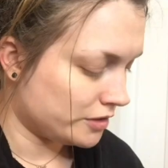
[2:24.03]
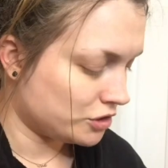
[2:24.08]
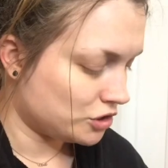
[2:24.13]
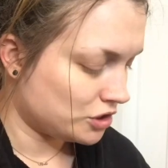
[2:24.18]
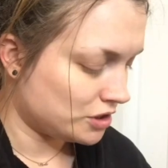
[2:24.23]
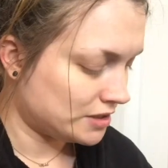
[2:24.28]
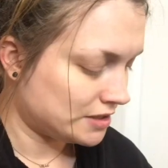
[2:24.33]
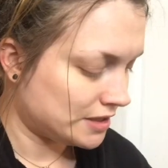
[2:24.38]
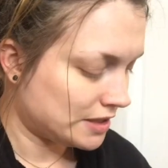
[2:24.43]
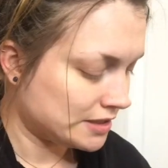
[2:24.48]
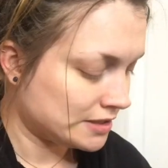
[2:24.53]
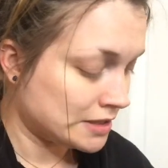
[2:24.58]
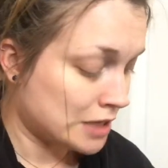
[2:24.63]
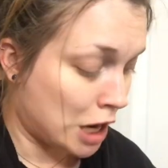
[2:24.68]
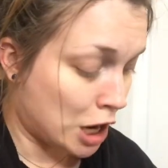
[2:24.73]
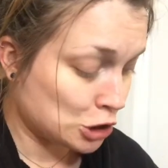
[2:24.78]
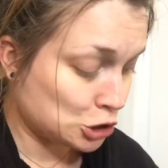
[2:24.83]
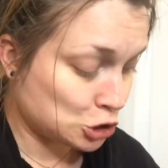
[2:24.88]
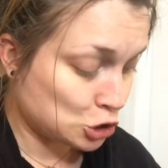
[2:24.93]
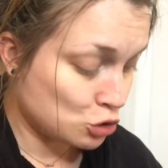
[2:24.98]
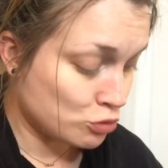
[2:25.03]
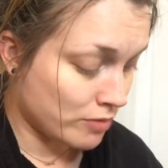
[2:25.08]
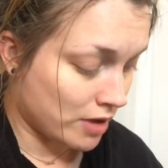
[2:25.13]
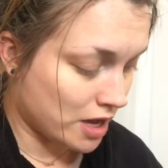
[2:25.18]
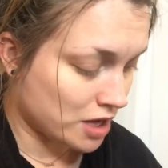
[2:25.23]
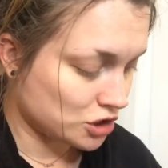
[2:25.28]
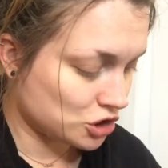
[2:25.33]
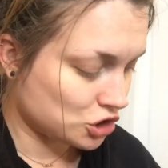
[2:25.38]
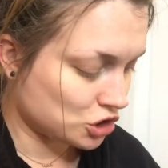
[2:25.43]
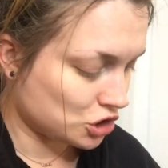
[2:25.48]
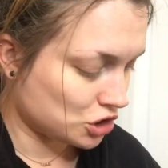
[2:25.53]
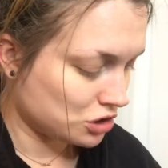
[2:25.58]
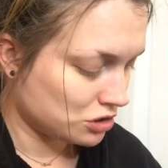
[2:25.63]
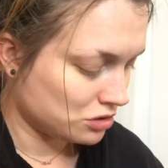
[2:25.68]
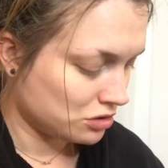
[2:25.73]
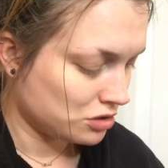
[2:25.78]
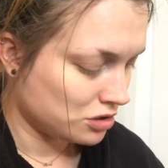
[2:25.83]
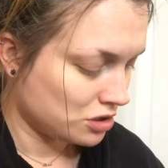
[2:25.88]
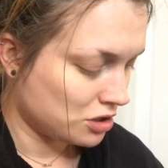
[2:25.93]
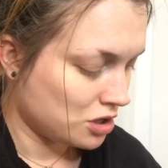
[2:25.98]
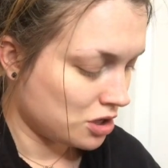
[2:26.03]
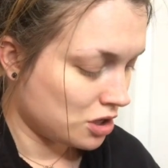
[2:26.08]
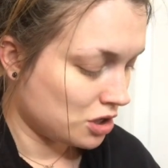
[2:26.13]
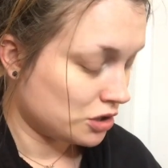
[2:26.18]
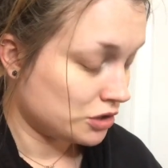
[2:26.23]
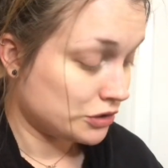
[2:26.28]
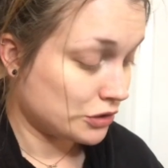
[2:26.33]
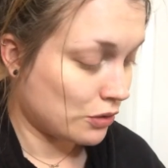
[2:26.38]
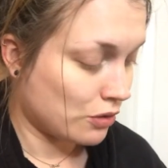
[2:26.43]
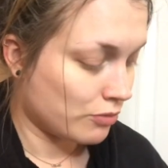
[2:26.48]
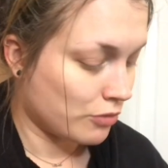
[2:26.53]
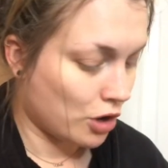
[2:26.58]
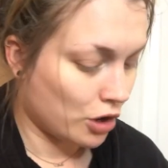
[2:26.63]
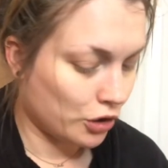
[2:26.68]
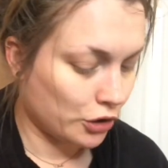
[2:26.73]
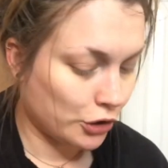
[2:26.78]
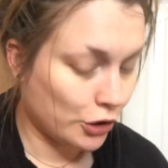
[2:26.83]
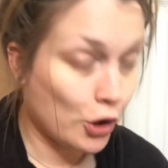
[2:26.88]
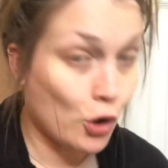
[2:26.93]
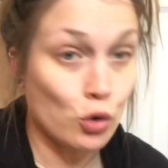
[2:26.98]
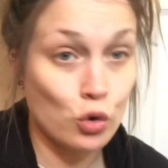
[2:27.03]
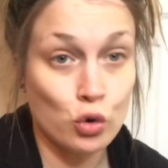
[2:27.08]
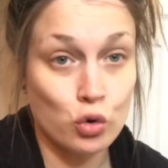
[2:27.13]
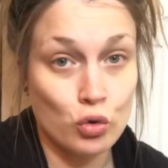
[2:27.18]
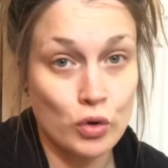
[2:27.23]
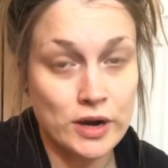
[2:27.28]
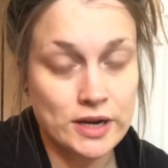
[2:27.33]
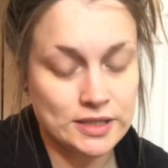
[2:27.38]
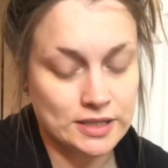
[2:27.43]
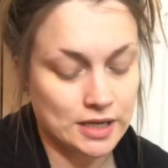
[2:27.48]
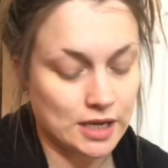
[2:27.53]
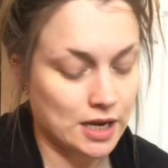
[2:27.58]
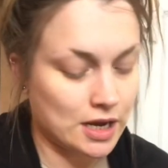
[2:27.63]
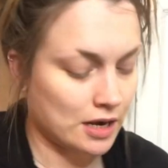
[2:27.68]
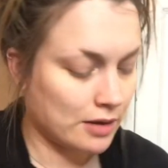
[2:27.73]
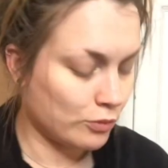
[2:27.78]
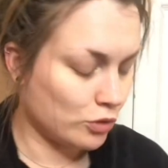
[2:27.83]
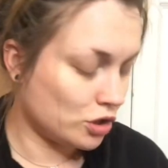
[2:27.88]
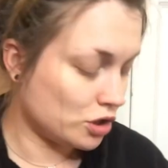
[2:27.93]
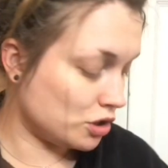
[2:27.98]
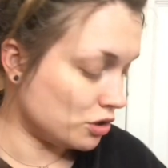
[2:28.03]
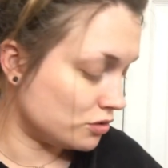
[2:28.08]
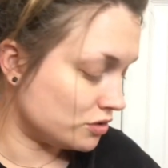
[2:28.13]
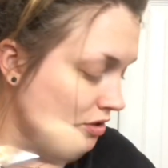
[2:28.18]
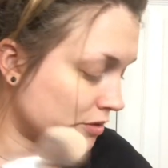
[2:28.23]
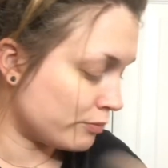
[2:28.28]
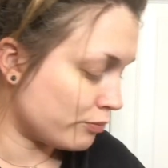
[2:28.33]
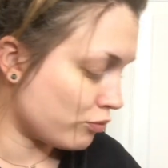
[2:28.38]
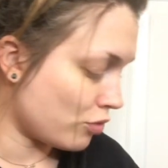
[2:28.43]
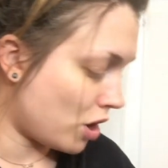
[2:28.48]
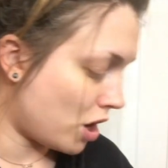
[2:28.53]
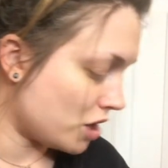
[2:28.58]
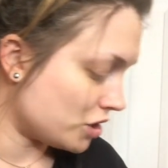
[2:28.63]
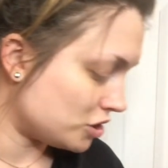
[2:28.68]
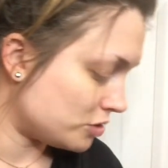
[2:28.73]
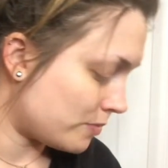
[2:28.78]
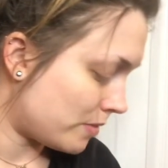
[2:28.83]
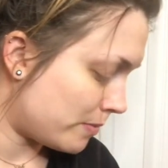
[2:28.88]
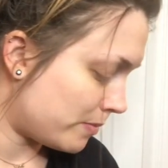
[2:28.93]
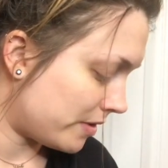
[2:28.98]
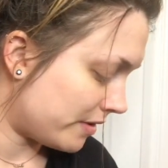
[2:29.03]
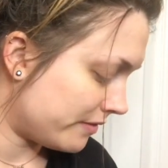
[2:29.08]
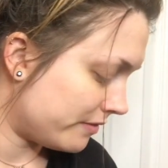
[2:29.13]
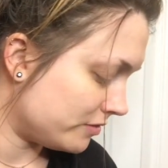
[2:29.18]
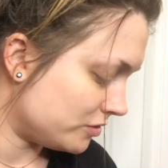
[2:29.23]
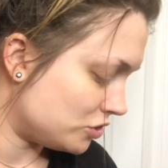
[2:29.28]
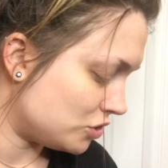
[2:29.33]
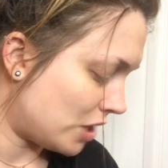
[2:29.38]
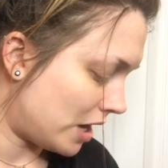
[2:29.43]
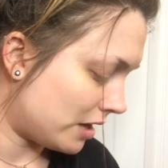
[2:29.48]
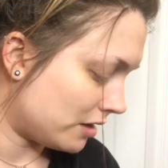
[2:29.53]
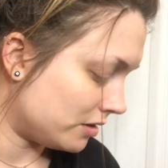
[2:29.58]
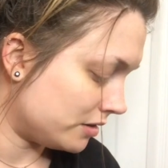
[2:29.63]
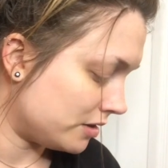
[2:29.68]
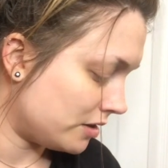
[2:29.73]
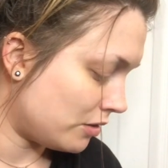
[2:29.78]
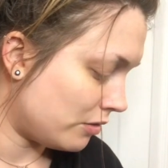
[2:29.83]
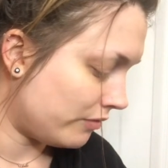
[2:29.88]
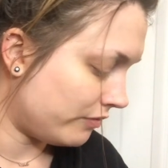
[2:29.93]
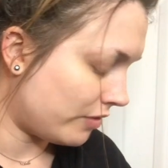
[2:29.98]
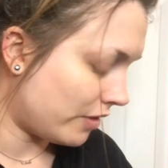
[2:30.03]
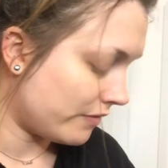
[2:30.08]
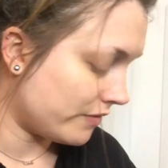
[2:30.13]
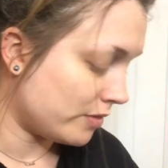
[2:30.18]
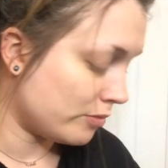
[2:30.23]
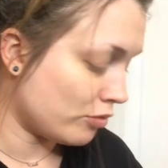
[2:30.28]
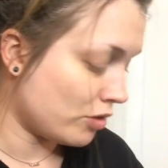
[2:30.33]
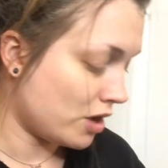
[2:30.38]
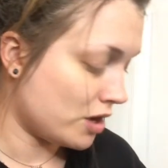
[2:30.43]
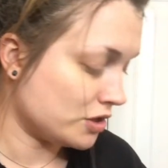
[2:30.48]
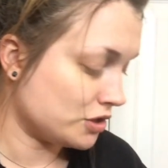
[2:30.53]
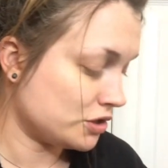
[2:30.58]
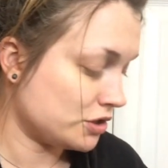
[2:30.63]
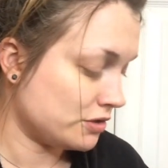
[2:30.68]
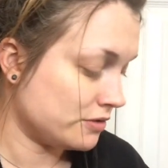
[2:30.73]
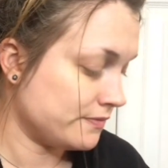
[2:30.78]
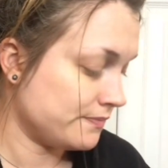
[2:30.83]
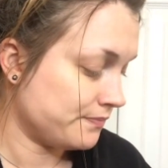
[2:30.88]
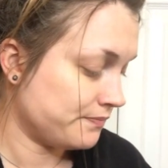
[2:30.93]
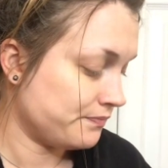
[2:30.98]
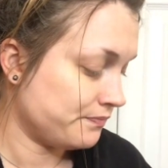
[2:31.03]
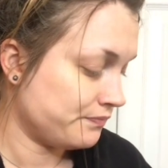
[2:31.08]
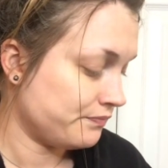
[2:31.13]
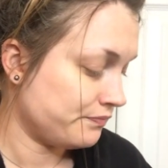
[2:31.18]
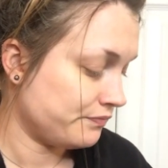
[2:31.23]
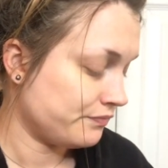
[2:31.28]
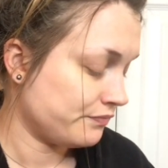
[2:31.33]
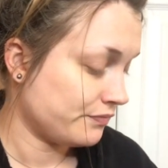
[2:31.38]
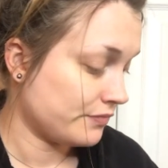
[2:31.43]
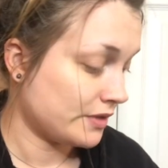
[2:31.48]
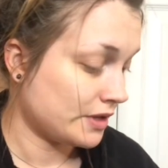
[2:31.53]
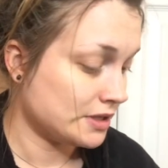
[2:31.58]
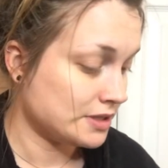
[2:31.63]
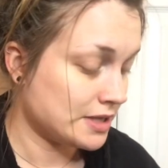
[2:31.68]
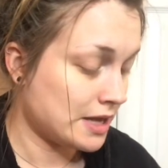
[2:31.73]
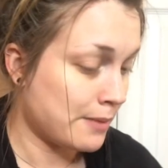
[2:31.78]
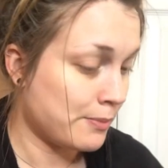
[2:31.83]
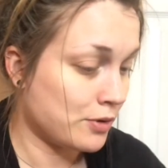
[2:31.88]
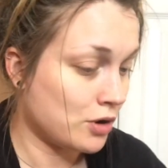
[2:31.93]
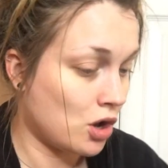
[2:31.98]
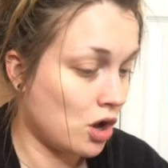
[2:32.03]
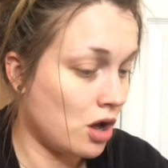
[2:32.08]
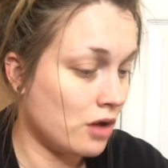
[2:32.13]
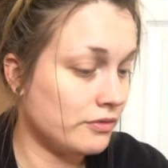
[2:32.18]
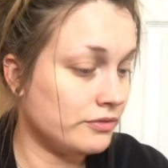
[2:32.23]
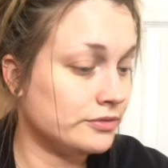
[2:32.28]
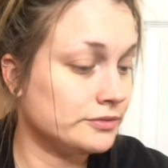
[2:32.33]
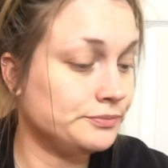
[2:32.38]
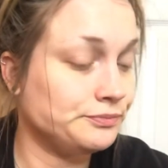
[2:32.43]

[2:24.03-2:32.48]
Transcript: she says not too much, so I'm not going to go crazy. And I'm going to use the brush, my big Jaclyn Hill fluffy brush, tap it off,